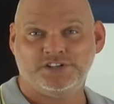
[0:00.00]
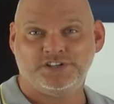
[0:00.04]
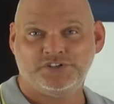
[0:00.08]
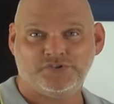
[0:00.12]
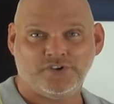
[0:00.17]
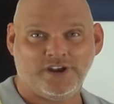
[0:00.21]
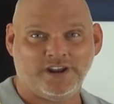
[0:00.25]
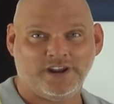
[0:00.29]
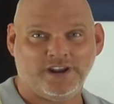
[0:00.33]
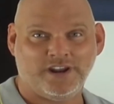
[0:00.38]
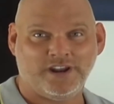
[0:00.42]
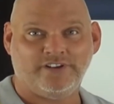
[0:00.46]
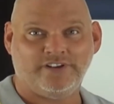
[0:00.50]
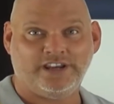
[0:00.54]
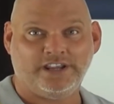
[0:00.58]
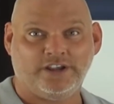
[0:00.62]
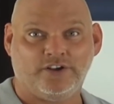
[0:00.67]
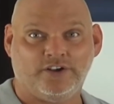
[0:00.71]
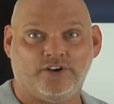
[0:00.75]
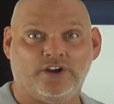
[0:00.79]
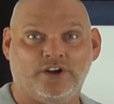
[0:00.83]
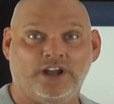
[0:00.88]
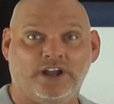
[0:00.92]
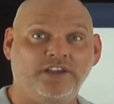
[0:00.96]
training
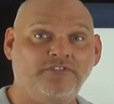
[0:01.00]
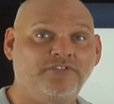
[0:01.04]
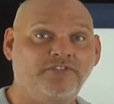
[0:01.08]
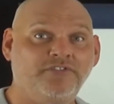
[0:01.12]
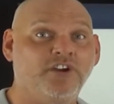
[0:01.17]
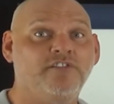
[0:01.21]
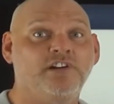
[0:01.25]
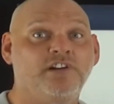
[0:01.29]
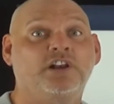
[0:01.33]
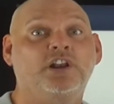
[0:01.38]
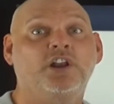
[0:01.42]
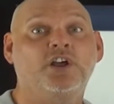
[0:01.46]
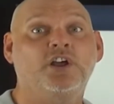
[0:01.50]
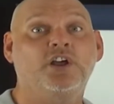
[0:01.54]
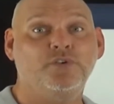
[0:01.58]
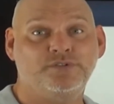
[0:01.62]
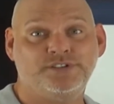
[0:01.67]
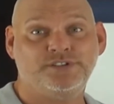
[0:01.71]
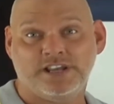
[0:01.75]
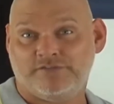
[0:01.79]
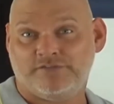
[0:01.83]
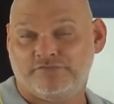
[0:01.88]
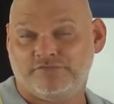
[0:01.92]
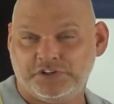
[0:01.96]
video, and if you're a
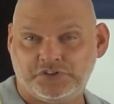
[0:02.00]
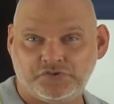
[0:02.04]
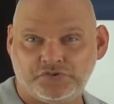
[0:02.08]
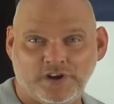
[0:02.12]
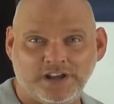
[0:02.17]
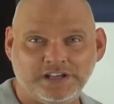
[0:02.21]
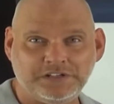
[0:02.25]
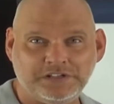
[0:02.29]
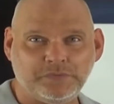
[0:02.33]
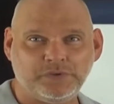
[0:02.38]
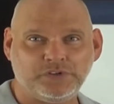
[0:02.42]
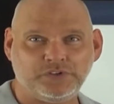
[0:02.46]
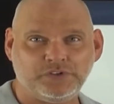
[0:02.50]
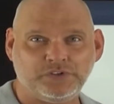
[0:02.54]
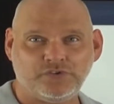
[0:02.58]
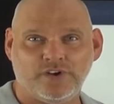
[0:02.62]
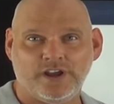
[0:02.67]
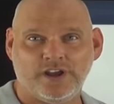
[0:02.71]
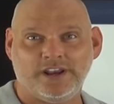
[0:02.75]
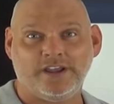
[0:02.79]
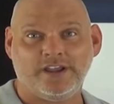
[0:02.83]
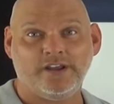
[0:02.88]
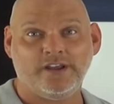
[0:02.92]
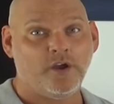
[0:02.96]
losing retracement
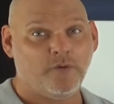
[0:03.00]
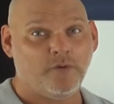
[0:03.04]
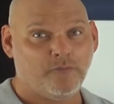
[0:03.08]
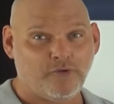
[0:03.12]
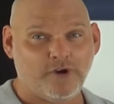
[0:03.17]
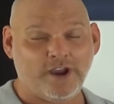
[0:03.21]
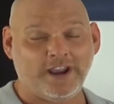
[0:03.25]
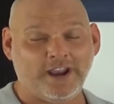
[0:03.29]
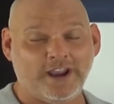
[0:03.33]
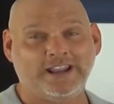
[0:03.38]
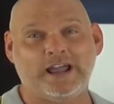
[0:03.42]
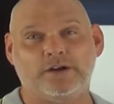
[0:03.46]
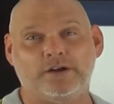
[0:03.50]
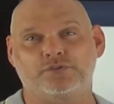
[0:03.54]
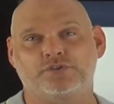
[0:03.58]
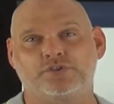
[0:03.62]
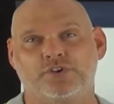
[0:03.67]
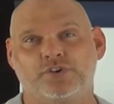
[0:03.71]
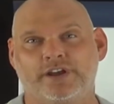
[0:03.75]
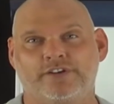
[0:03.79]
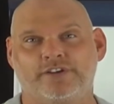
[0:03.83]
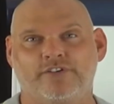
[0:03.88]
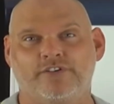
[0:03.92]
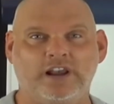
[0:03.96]
trader, breakout
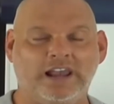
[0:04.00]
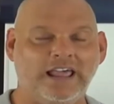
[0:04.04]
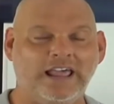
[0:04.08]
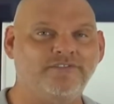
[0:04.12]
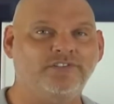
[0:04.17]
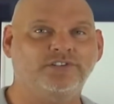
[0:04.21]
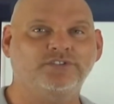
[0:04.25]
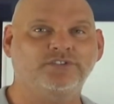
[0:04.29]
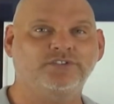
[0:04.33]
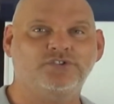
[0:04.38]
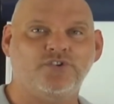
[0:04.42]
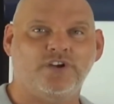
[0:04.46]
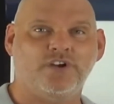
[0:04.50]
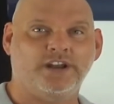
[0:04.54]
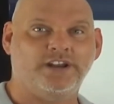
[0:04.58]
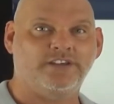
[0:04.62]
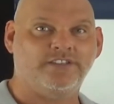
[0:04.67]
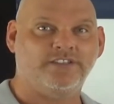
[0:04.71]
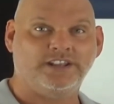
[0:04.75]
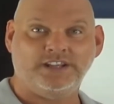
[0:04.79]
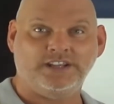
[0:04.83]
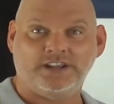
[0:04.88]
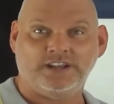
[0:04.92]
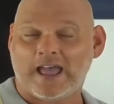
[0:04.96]
trader or level trader,
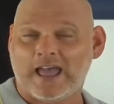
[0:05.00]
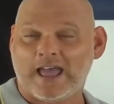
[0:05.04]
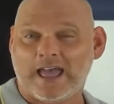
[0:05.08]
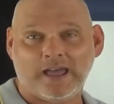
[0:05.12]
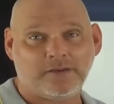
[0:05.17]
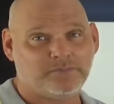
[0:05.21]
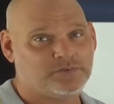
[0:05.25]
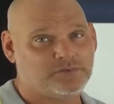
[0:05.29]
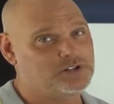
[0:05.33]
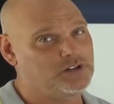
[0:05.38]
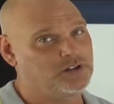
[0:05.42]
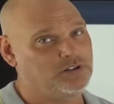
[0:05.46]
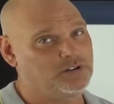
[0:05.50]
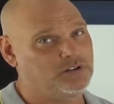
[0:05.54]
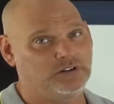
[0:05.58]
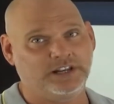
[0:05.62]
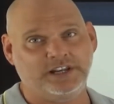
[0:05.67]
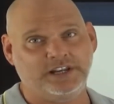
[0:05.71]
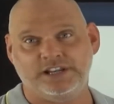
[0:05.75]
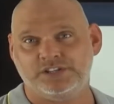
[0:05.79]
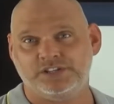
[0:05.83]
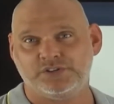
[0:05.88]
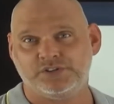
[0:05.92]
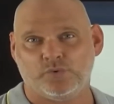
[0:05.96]
then you absolutely
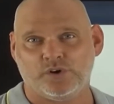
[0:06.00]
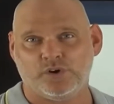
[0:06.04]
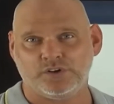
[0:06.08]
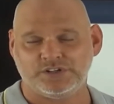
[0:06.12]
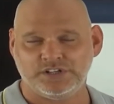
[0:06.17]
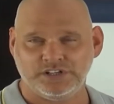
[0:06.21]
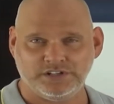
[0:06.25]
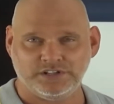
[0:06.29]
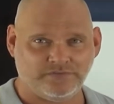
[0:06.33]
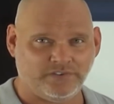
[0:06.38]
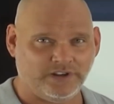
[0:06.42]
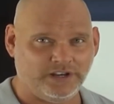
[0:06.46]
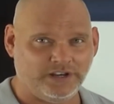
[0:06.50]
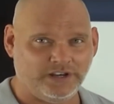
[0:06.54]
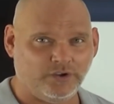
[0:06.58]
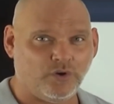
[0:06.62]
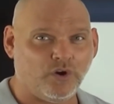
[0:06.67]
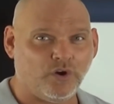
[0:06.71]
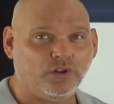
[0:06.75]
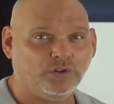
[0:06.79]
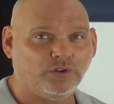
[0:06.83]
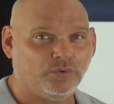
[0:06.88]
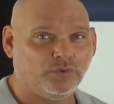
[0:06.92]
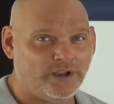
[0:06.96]
need to watch this video
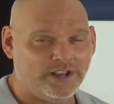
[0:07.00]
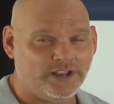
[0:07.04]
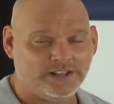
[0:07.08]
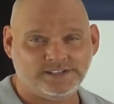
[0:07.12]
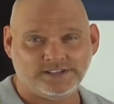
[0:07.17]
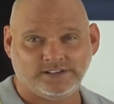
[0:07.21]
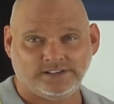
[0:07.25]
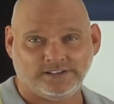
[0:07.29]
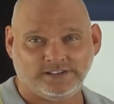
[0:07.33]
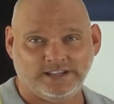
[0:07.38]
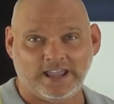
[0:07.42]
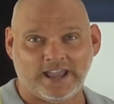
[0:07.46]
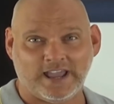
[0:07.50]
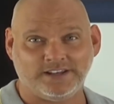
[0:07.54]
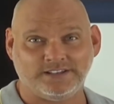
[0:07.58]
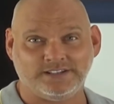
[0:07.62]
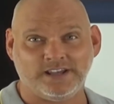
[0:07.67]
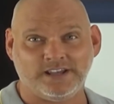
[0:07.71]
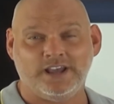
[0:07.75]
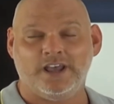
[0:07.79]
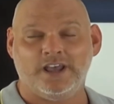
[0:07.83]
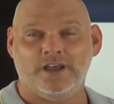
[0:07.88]
all the way till the end,